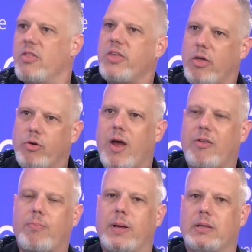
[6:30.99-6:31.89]
The other
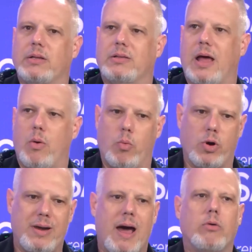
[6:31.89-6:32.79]
aspect is that we're
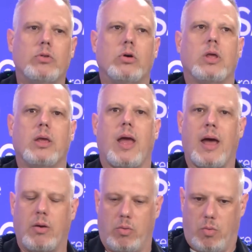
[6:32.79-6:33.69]
now looking
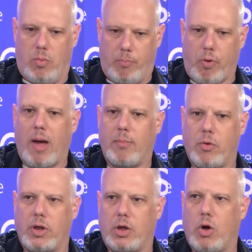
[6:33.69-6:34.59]
at
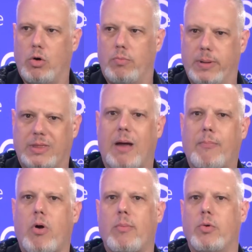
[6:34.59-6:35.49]
primary code, but that
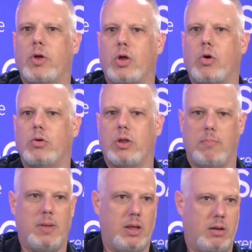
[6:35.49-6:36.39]
primary code can
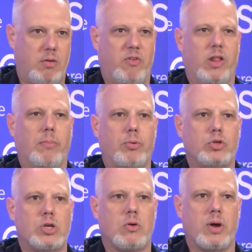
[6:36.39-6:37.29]
be developer
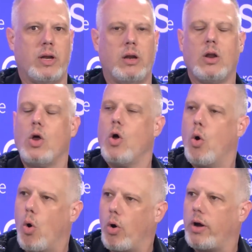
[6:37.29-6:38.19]
generated
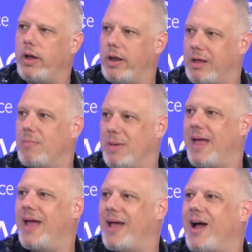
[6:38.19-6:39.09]
or it can be
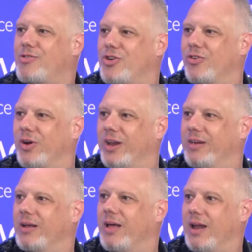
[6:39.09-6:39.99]
AI generated.
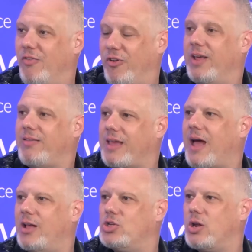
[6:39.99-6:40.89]
And if it is
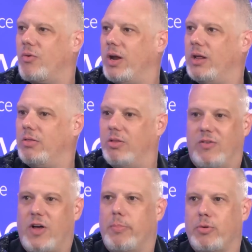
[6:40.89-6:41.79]
AI generated, the
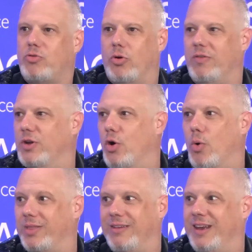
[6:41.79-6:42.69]
developers don't even know
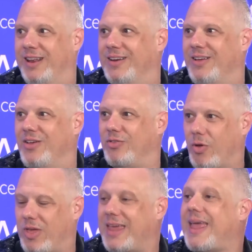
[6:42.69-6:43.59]
what's in it. So
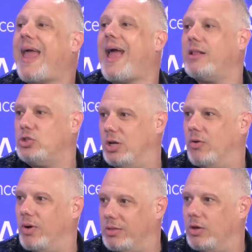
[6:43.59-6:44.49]
they can't
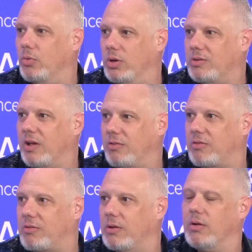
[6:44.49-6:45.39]
generate the unit
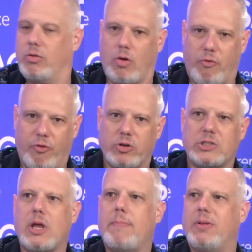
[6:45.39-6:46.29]
tests. So first
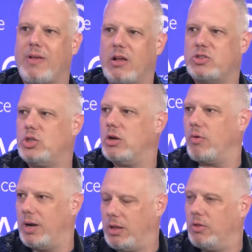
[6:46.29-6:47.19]
step is us
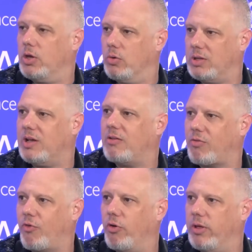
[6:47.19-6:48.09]
generating the unit tests
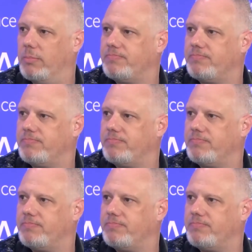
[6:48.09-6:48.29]
for them.